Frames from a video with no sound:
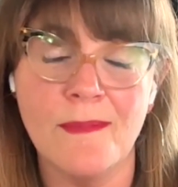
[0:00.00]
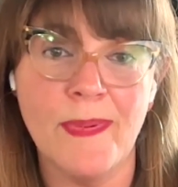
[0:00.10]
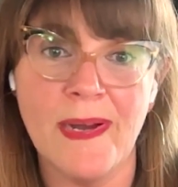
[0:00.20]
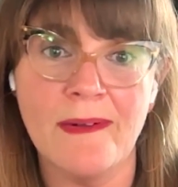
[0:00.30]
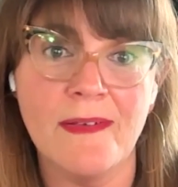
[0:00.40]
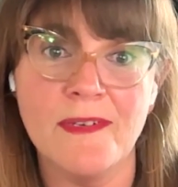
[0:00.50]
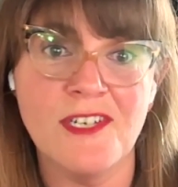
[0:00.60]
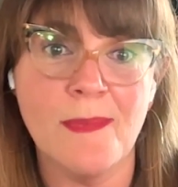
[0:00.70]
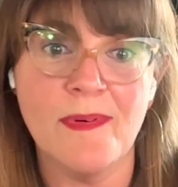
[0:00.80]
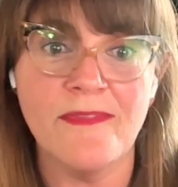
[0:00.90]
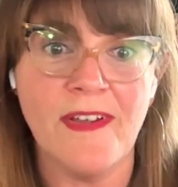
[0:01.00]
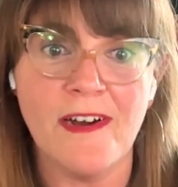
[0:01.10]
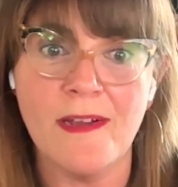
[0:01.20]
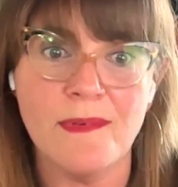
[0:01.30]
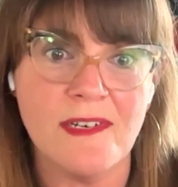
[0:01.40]
apparently Shepard
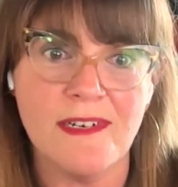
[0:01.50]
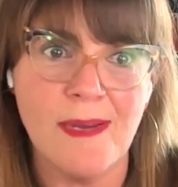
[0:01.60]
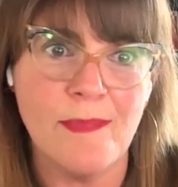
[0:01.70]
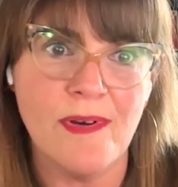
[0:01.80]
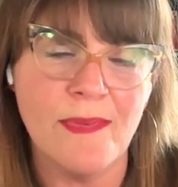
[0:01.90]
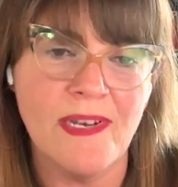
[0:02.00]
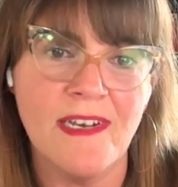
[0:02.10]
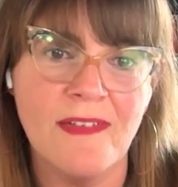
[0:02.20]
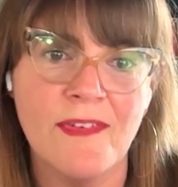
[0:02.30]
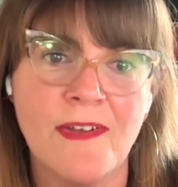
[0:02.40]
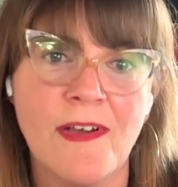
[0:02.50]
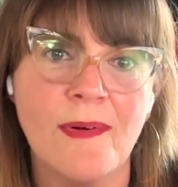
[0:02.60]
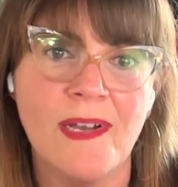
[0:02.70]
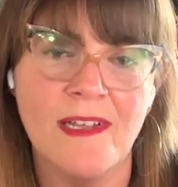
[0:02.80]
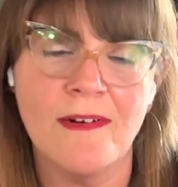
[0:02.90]
Fairey was our neighbor, and we didn't even
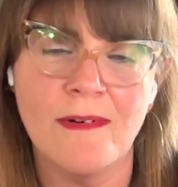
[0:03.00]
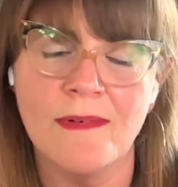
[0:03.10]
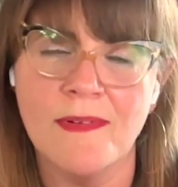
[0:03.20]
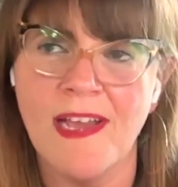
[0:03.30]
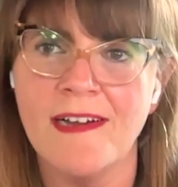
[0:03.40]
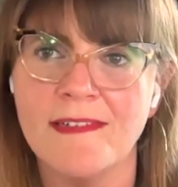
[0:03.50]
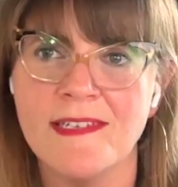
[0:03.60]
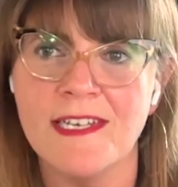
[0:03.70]
know it in our old house.